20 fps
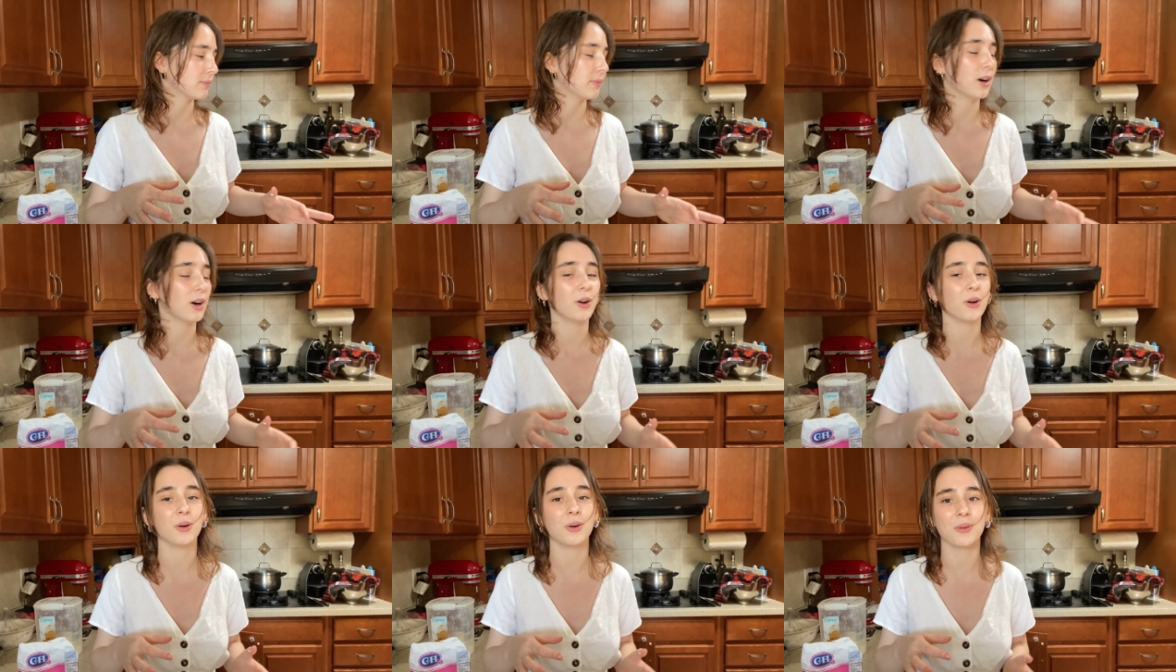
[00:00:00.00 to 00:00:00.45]

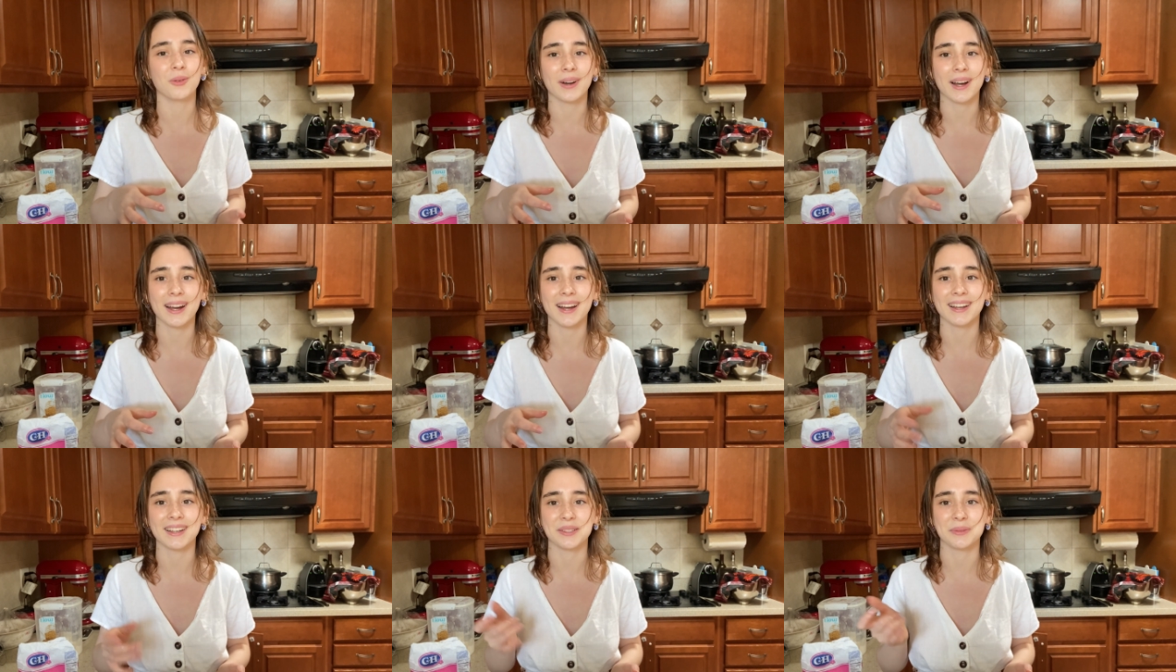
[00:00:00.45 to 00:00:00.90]
Oh,
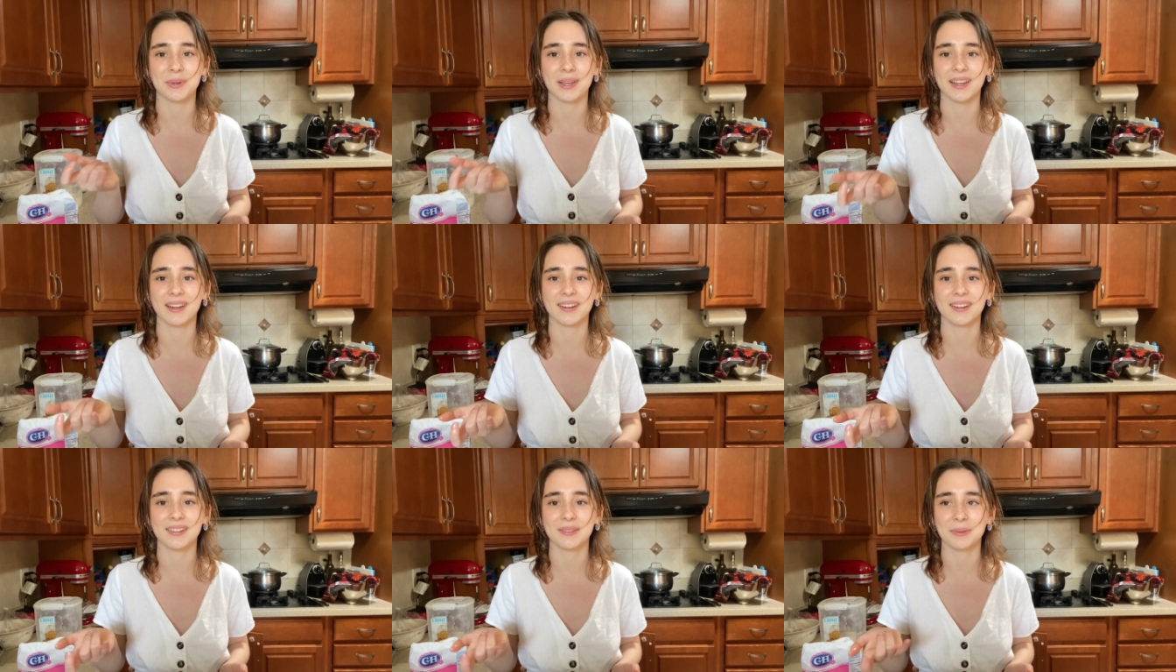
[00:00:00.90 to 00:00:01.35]
right, because
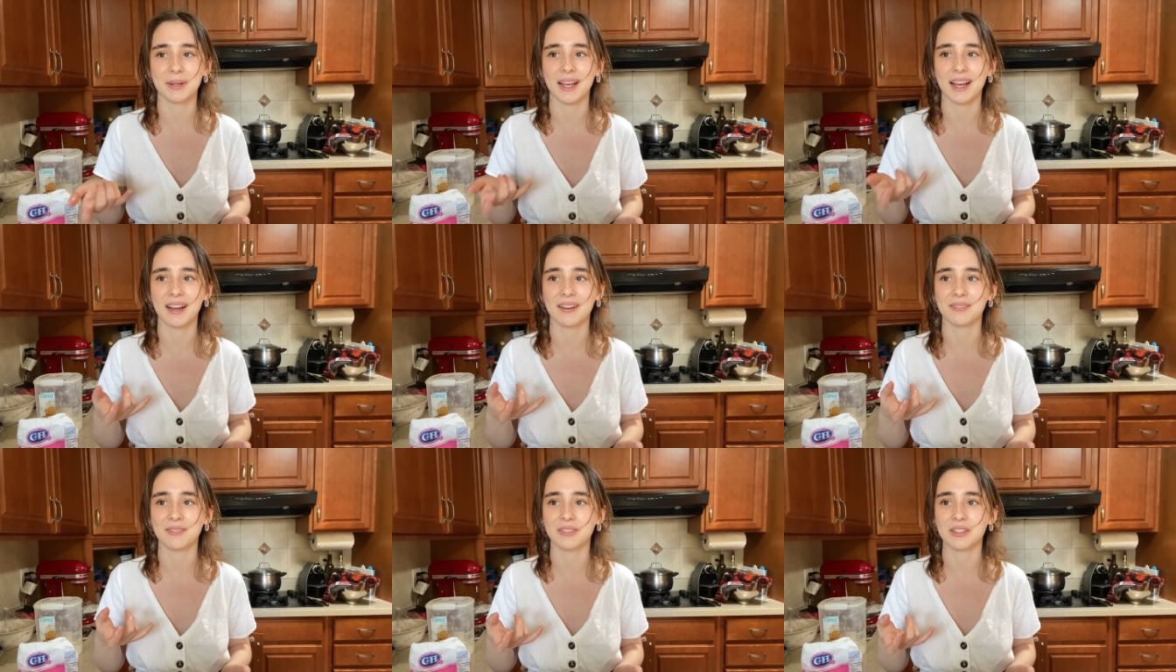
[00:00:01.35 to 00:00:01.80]
we
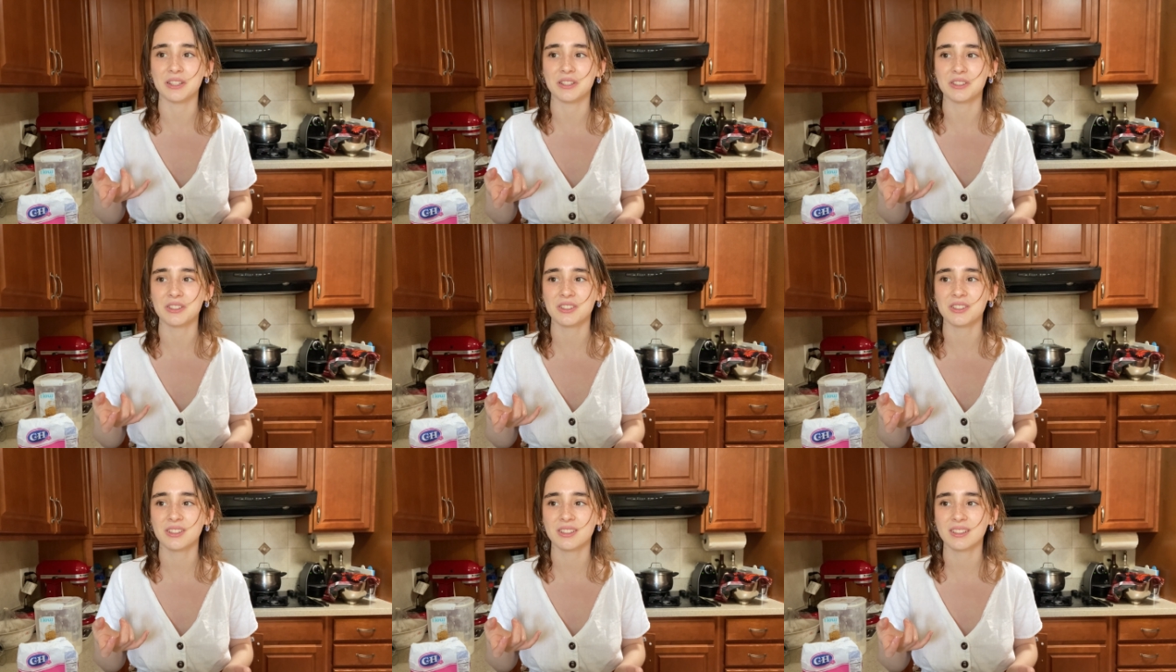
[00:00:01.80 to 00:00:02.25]
have fish.
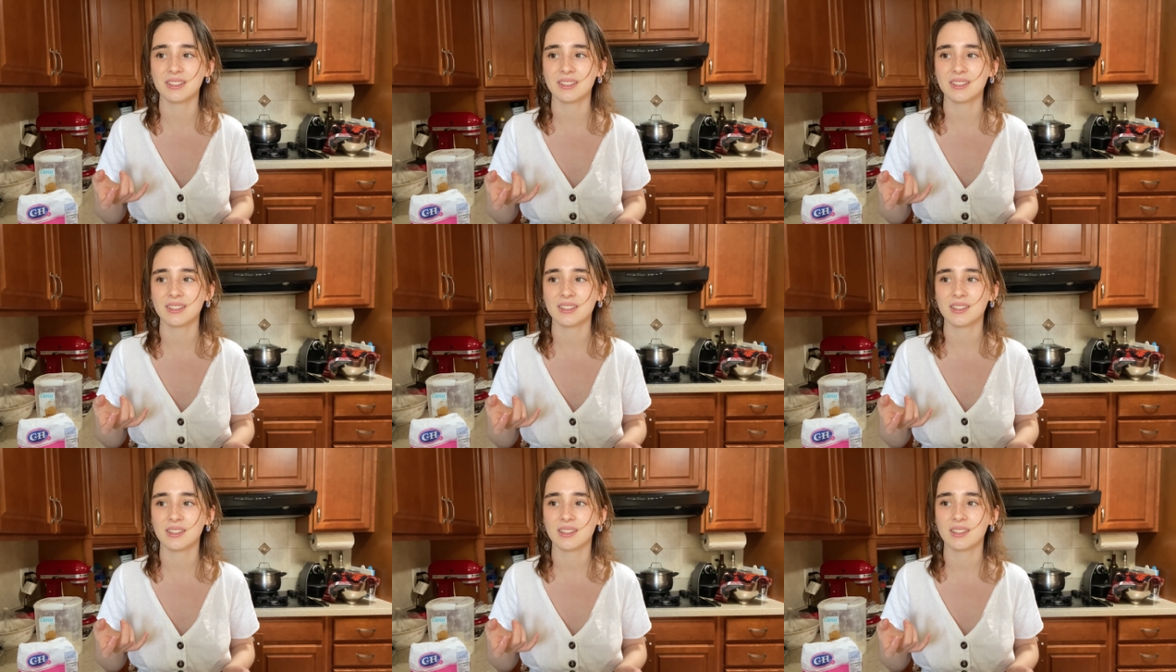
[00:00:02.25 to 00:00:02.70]

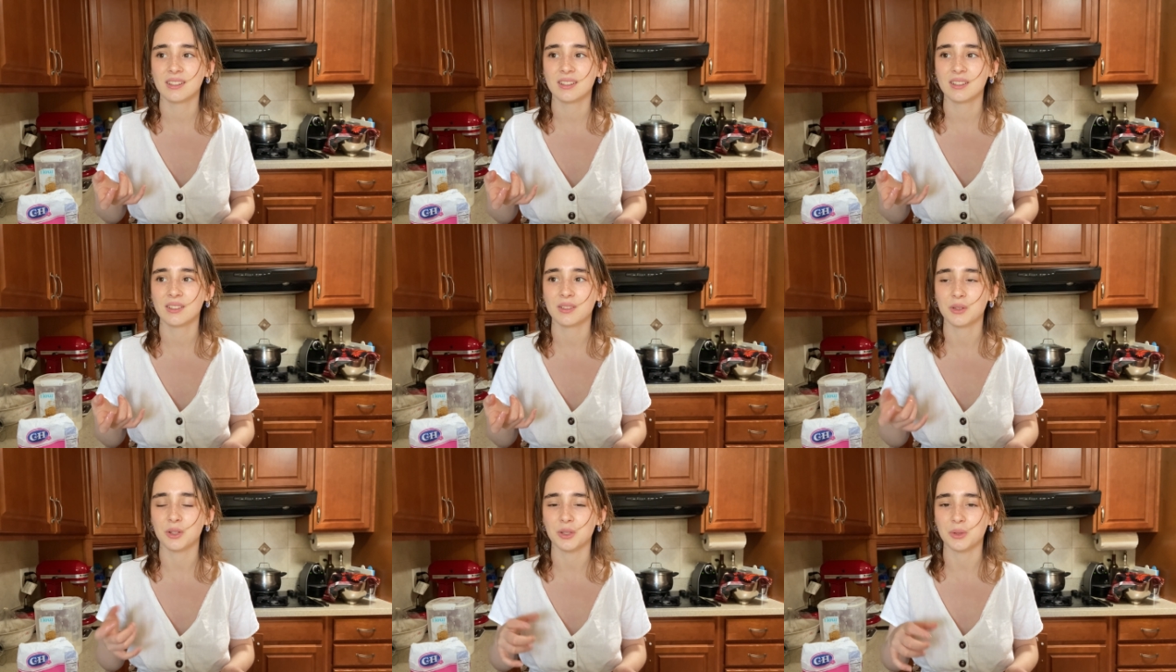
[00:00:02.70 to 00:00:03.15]

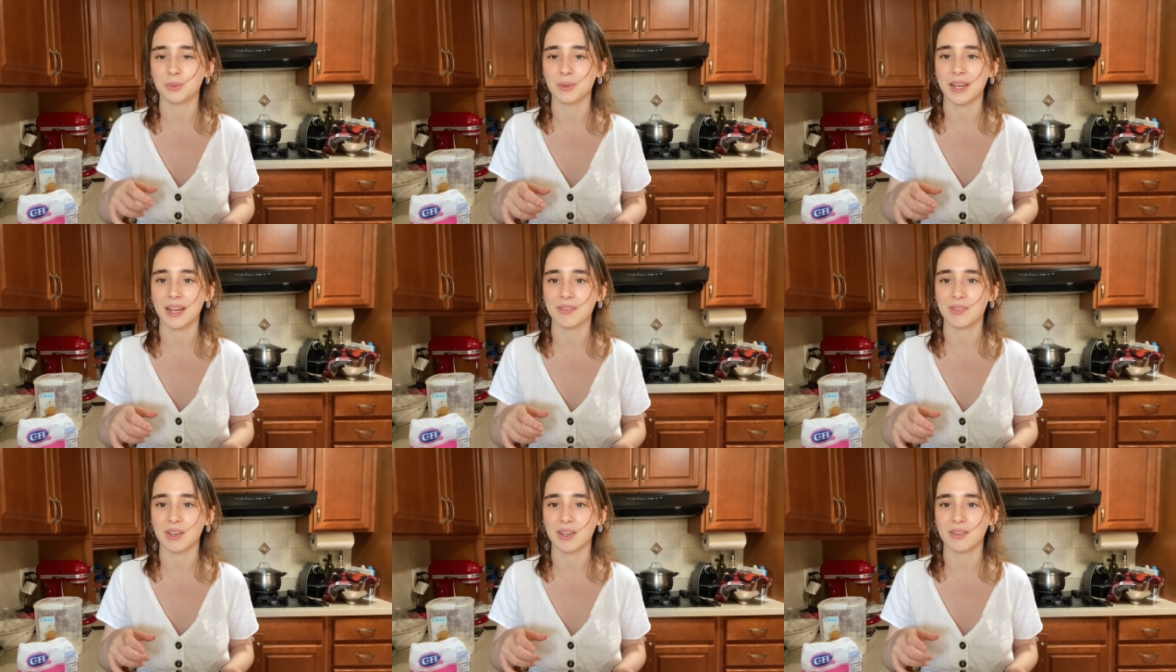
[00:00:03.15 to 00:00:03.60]
Because we
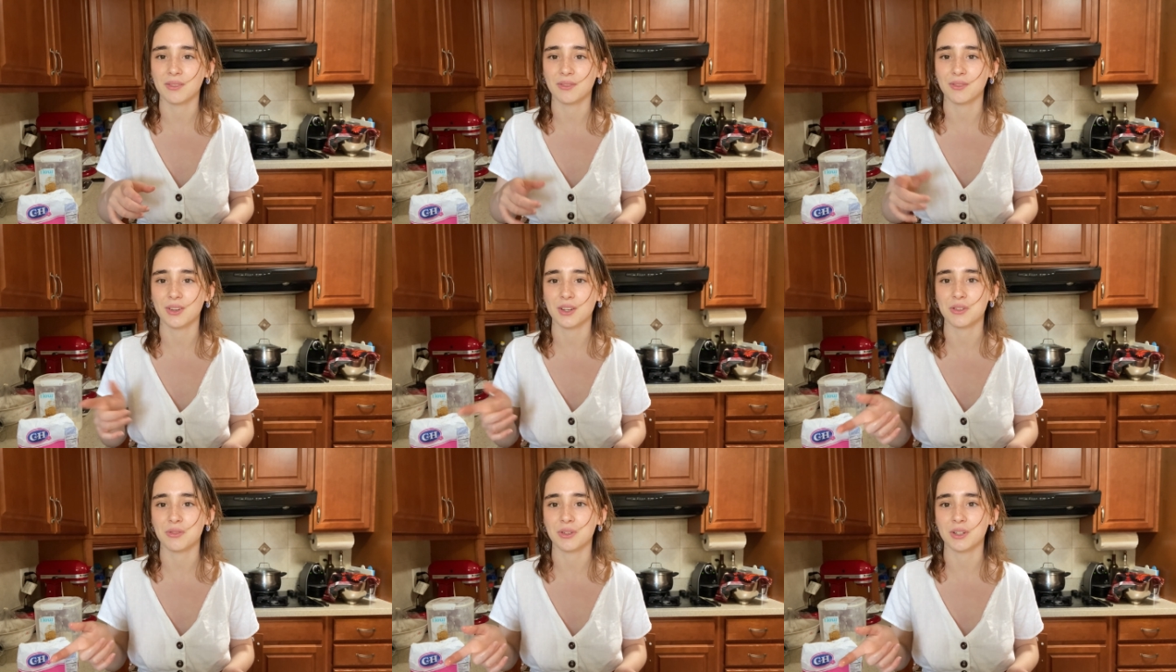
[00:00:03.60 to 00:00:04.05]
have
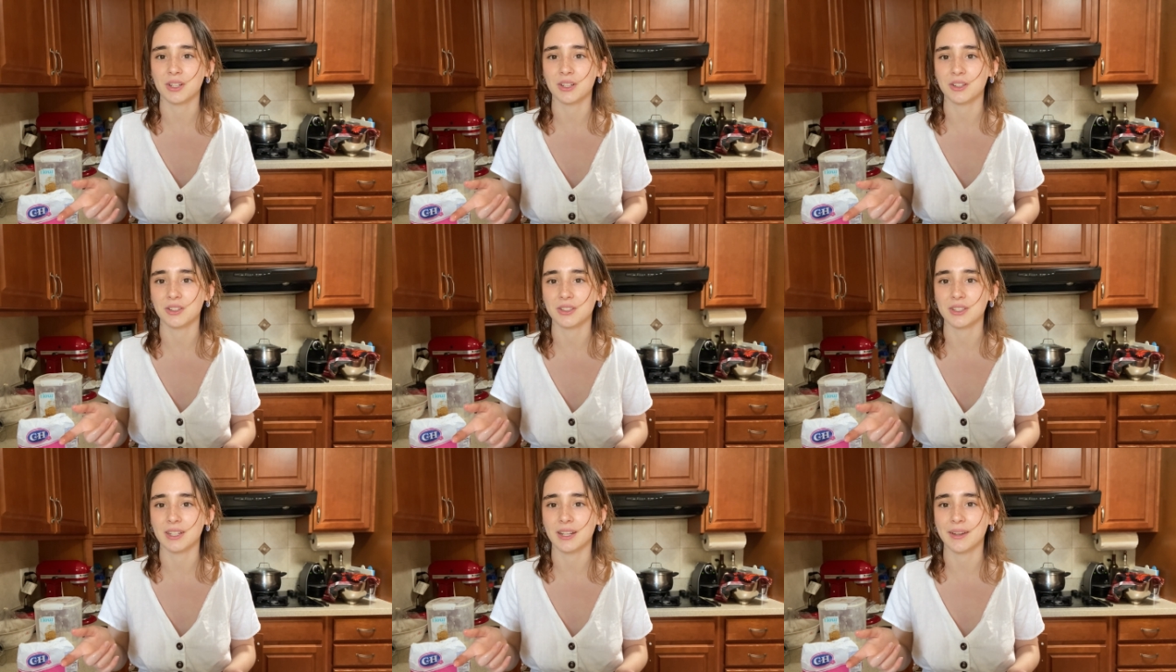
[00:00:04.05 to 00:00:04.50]
fish for dinner
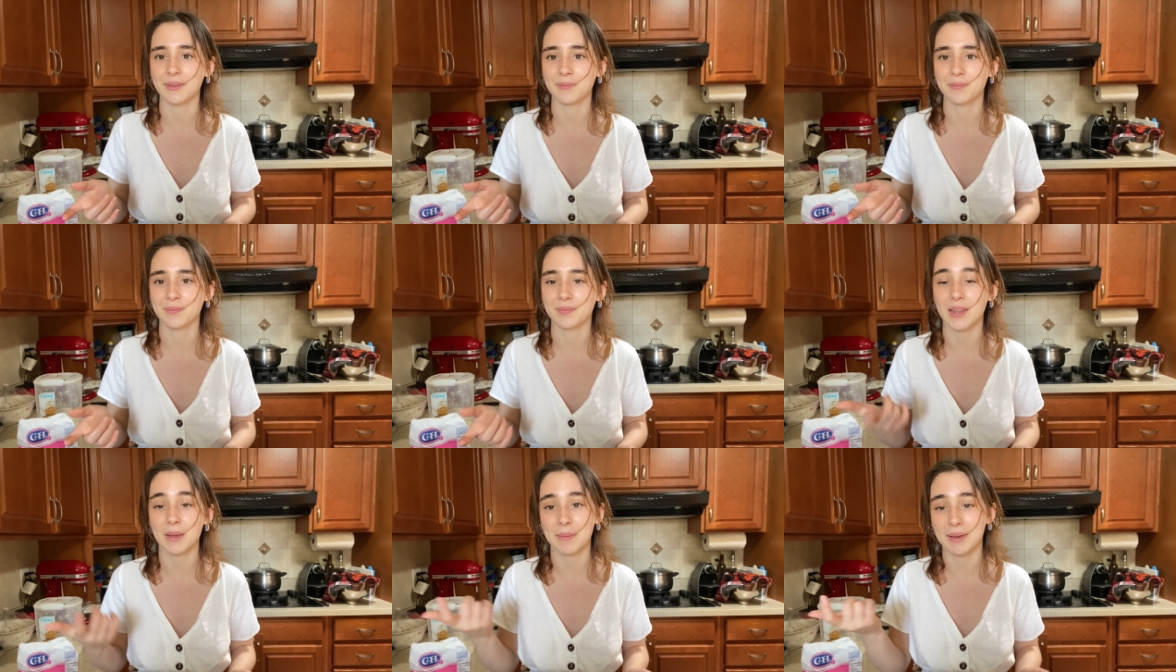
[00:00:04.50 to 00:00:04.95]
today.
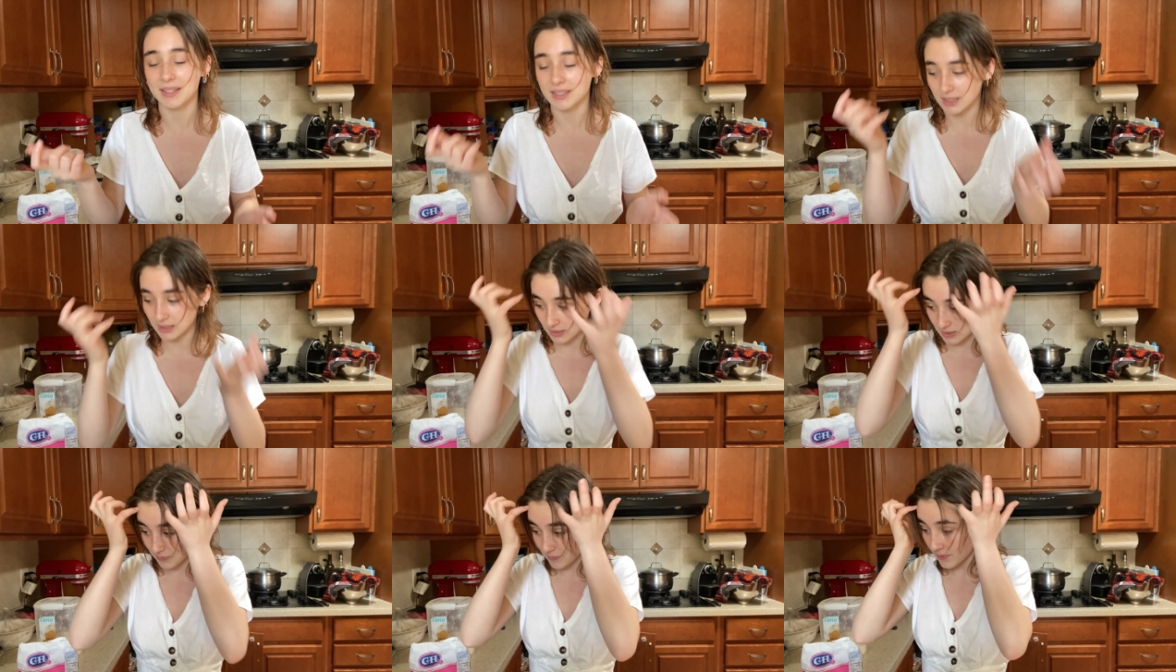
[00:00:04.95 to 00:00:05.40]
That makes
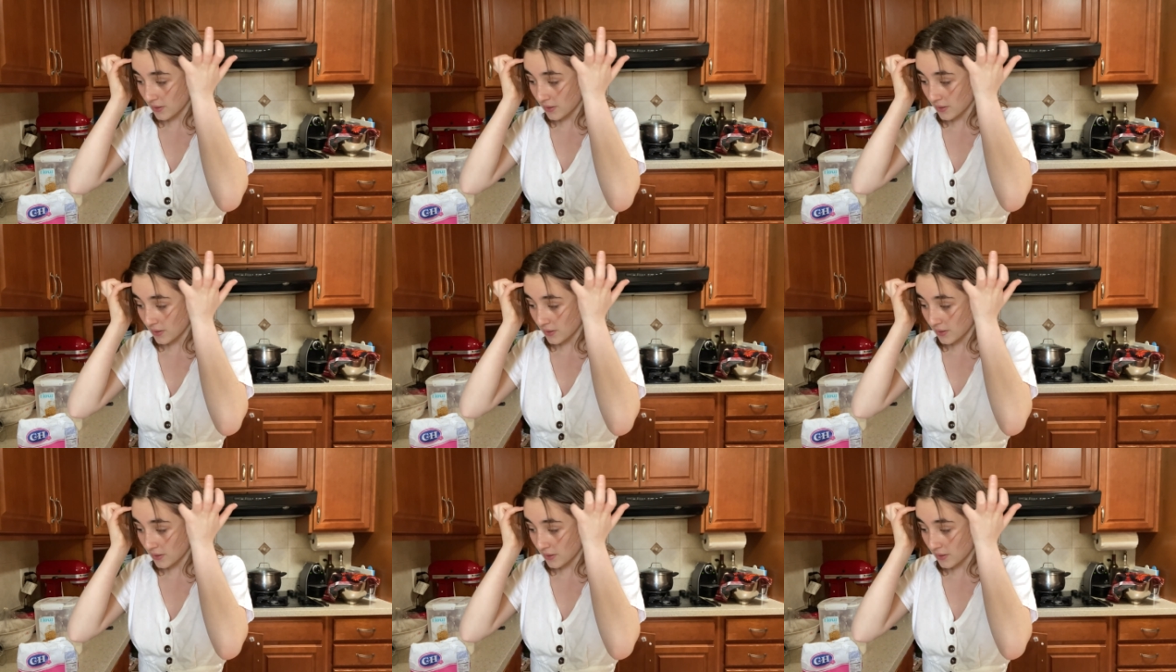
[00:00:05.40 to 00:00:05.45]
sense.